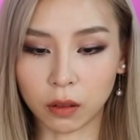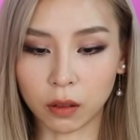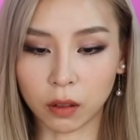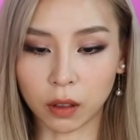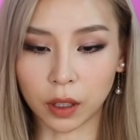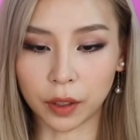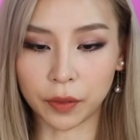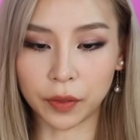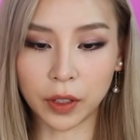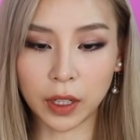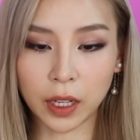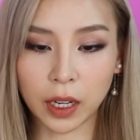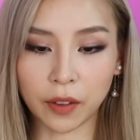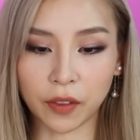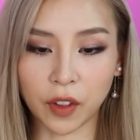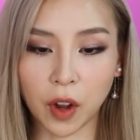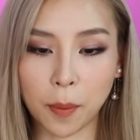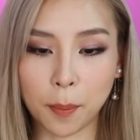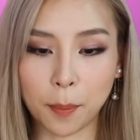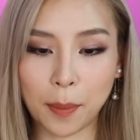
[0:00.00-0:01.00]
Oh, I feel like
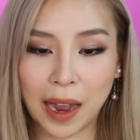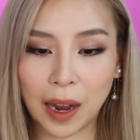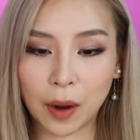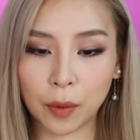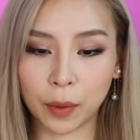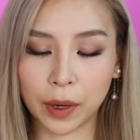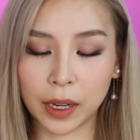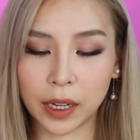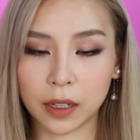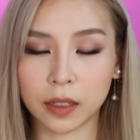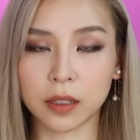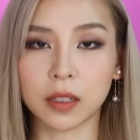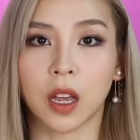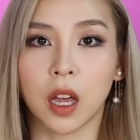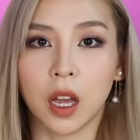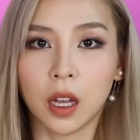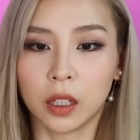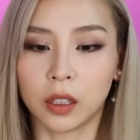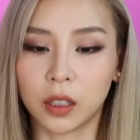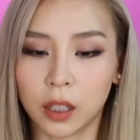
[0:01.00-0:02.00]
I've got bat wings.
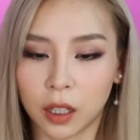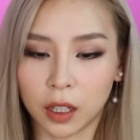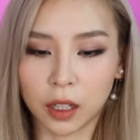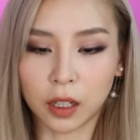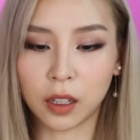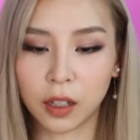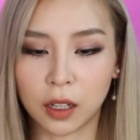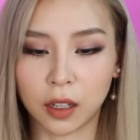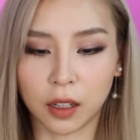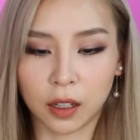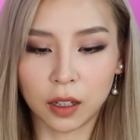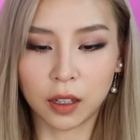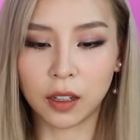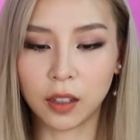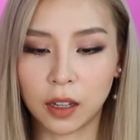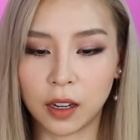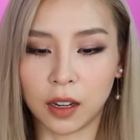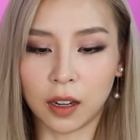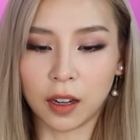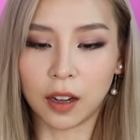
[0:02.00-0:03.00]

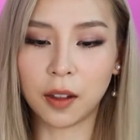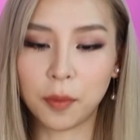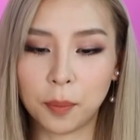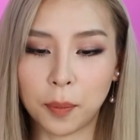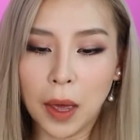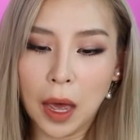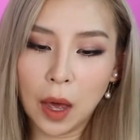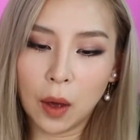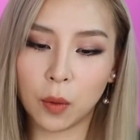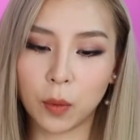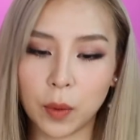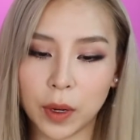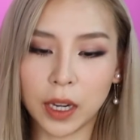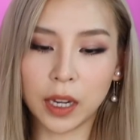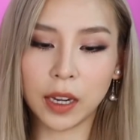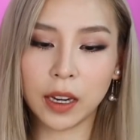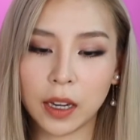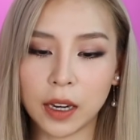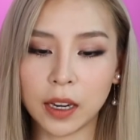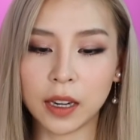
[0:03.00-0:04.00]
Da-na-na-na-na-na-na, bat
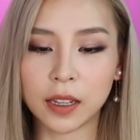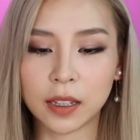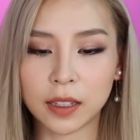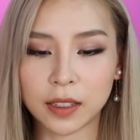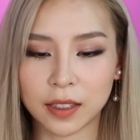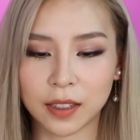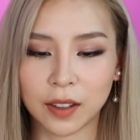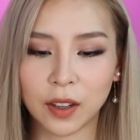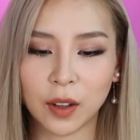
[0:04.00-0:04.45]
wings.